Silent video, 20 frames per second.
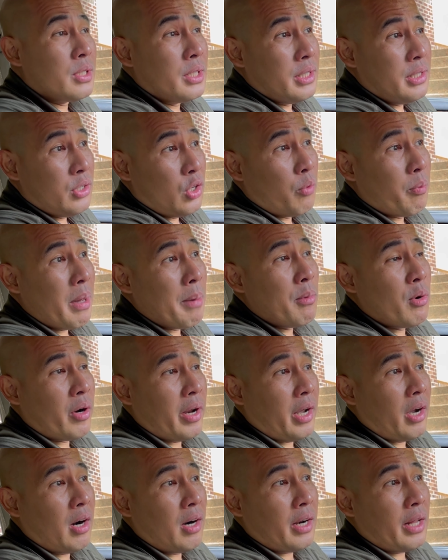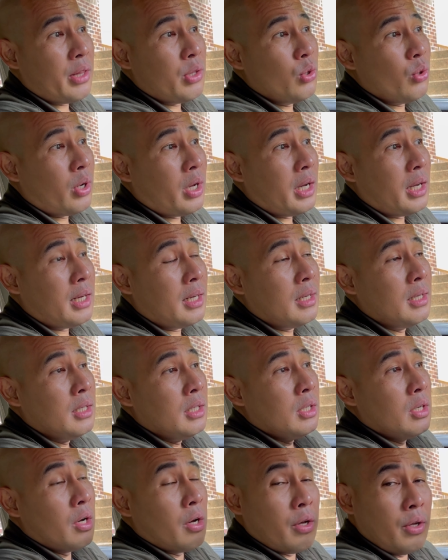in your memory card and you can
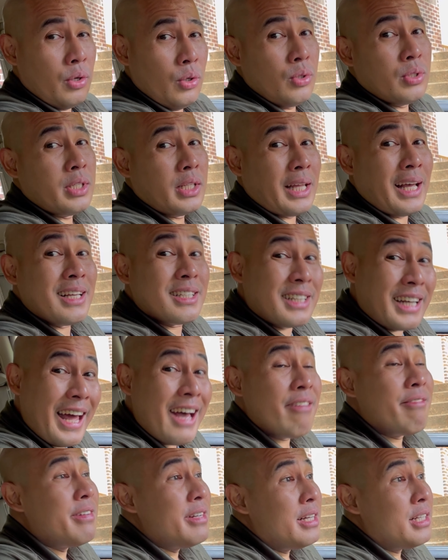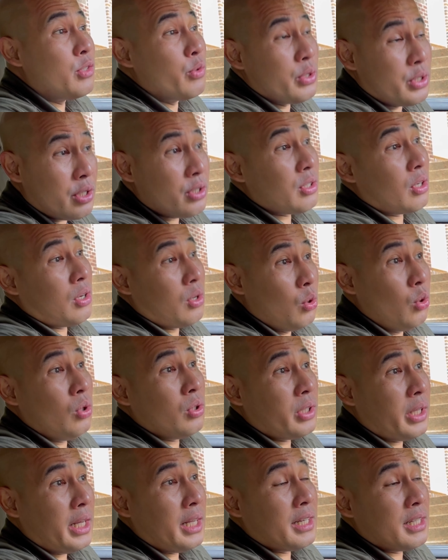use it as an evidence which is a cool
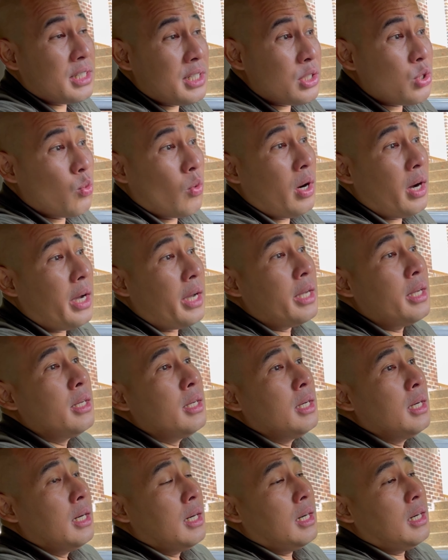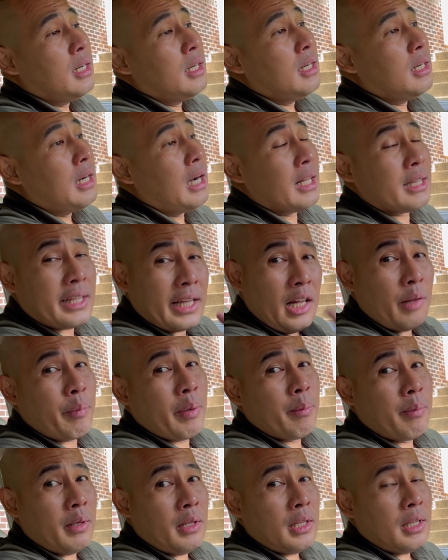thing this is why uh, I tell
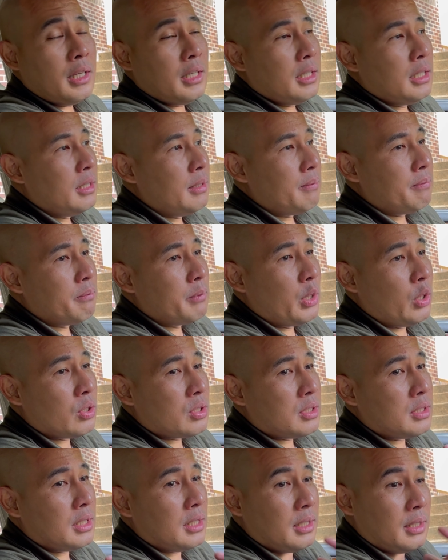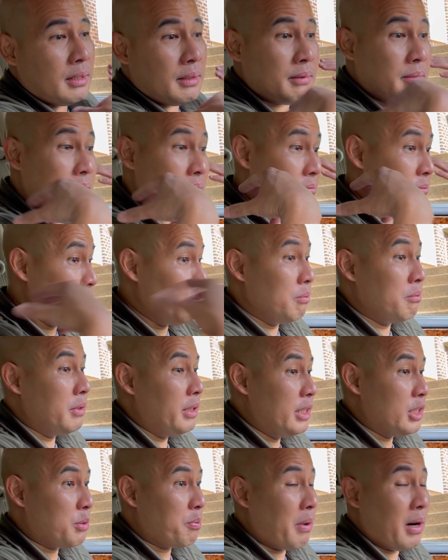people um, because uh,
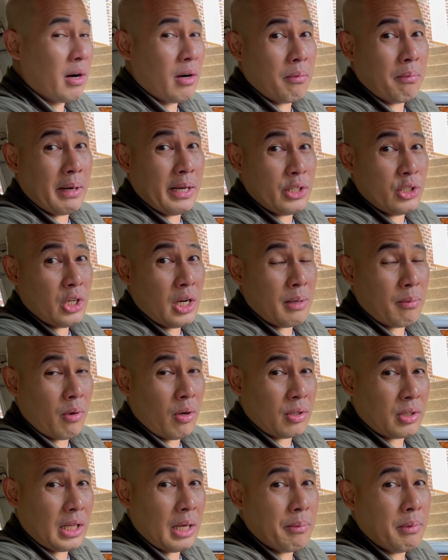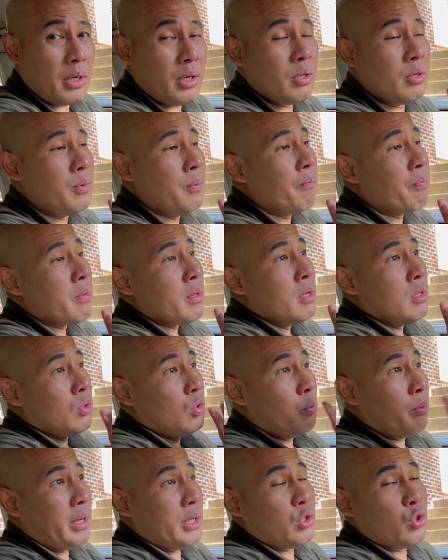it's part of my job long time ago
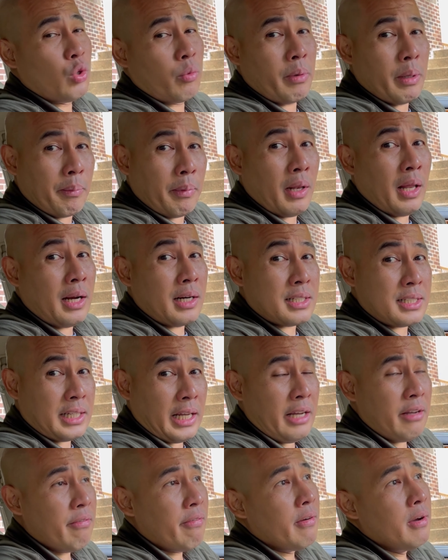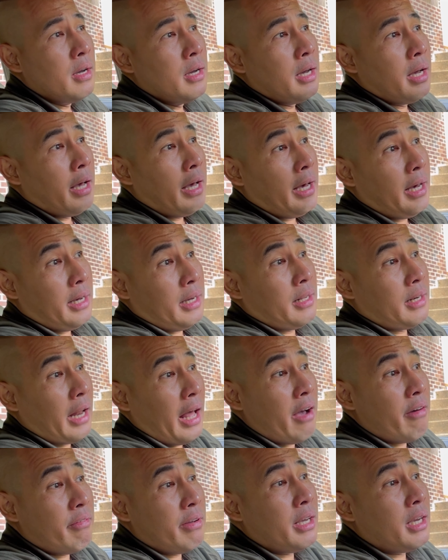to make sure people are safe and
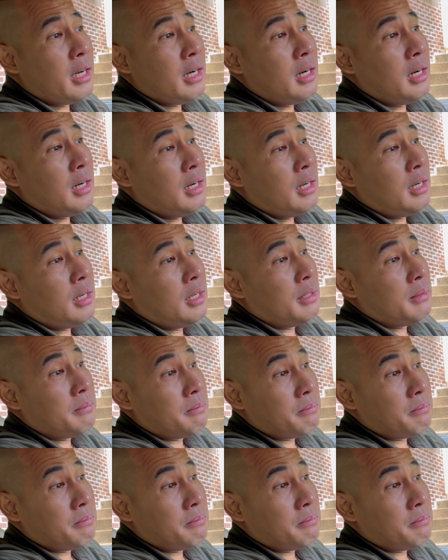having a